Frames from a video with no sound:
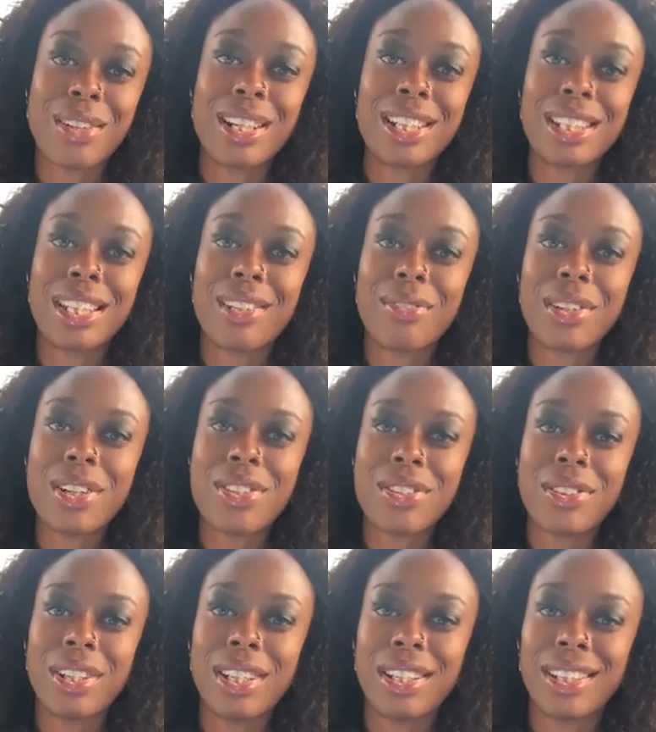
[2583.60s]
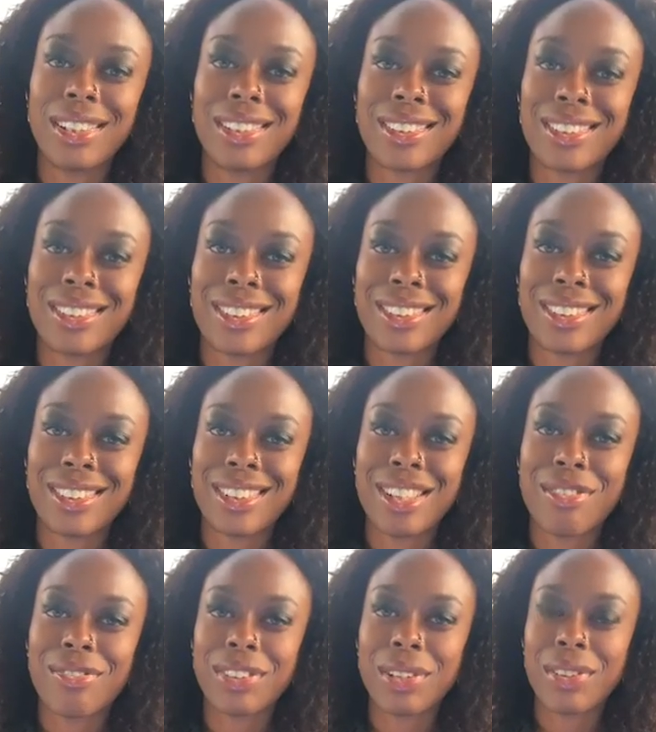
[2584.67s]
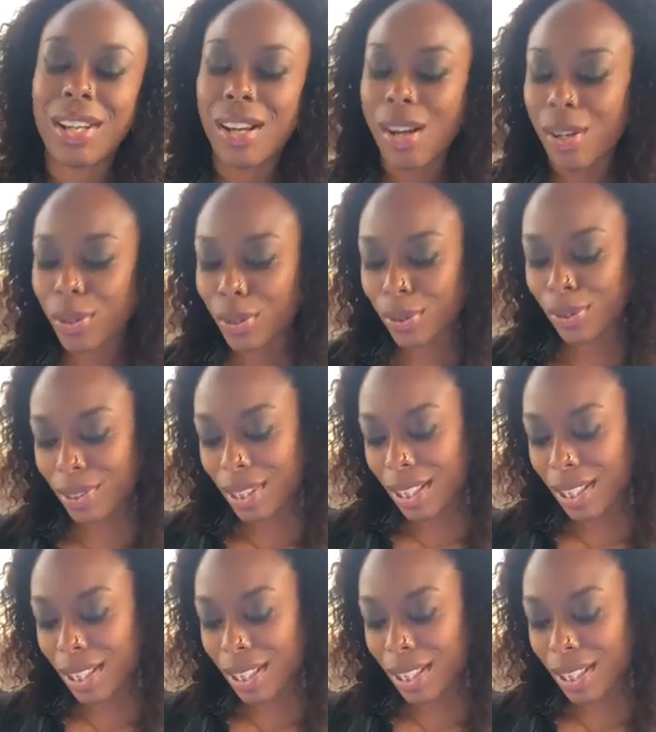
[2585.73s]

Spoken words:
20th anniversary of Float On,